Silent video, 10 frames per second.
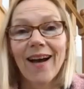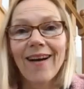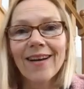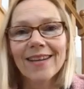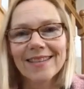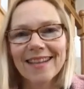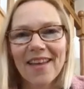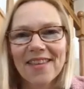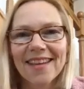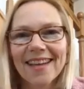Hi, it's
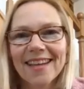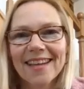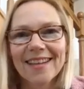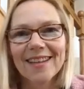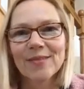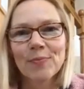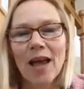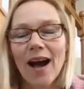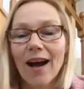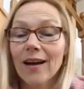Cathy here.
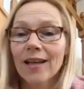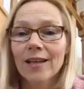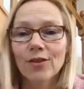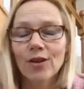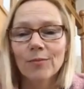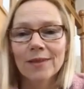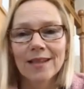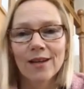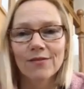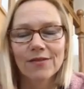I have got
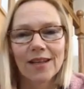myself